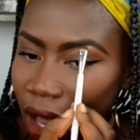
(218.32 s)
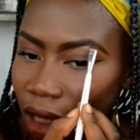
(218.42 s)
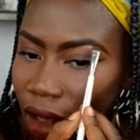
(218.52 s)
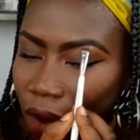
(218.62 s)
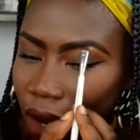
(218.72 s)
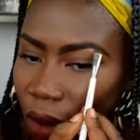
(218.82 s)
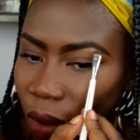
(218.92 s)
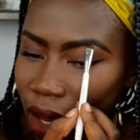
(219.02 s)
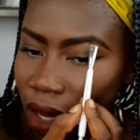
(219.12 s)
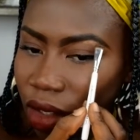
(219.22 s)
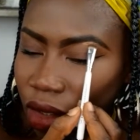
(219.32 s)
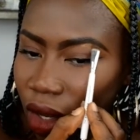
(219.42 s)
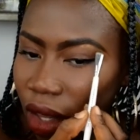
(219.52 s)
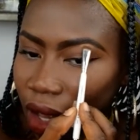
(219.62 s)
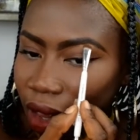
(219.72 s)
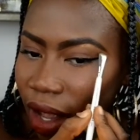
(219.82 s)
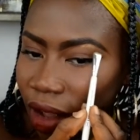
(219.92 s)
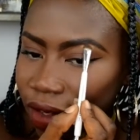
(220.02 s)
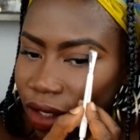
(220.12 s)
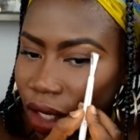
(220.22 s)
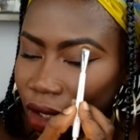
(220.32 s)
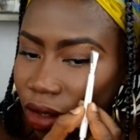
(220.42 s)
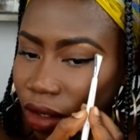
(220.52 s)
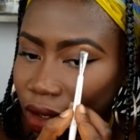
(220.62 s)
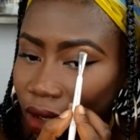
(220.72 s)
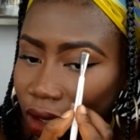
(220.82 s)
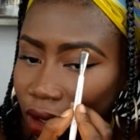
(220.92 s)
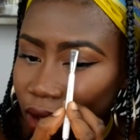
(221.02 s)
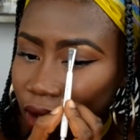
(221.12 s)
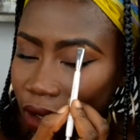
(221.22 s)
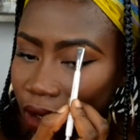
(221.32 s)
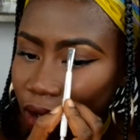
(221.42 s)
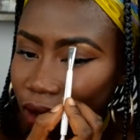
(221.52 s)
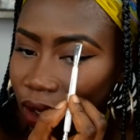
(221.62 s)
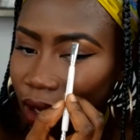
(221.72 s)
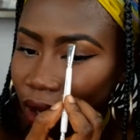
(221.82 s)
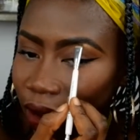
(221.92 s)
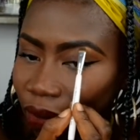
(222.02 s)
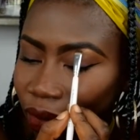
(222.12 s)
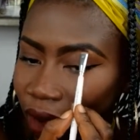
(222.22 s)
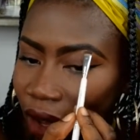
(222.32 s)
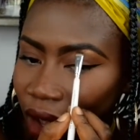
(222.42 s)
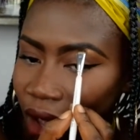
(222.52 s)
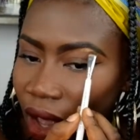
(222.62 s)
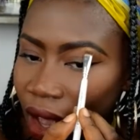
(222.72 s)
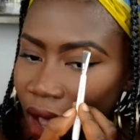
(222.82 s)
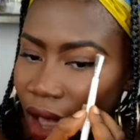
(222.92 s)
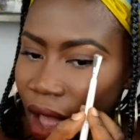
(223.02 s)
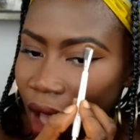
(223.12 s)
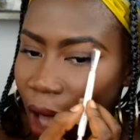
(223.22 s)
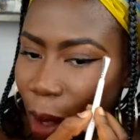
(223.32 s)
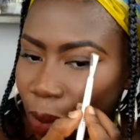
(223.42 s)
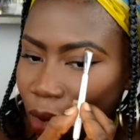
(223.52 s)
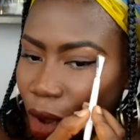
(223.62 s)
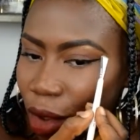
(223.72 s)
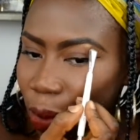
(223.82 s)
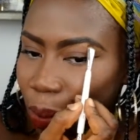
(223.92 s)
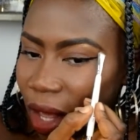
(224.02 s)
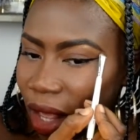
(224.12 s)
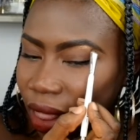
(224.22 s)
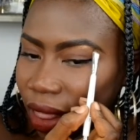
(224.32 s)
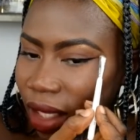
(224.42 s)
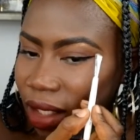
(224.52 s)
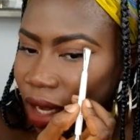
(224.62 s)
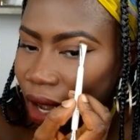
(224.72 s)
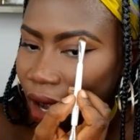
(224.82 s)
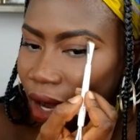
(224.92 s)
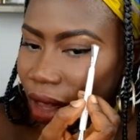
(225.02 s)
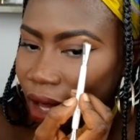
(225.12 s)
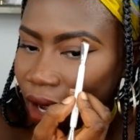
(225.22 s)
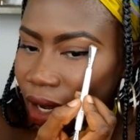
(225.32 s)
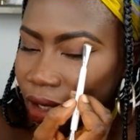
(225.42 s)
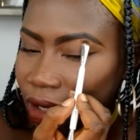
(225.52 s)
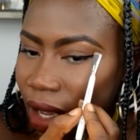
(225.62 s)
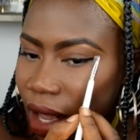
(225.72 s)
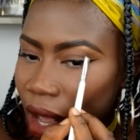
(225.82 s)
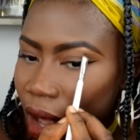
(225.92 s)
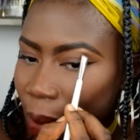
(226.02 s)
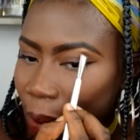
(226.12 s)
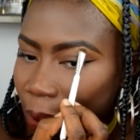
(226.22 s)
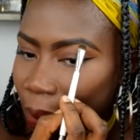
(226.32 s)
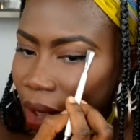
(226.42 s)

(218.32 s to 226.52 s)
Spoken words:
And then when I saw that they have sales on it, and I was like, I'm gonna pick this highlighter up.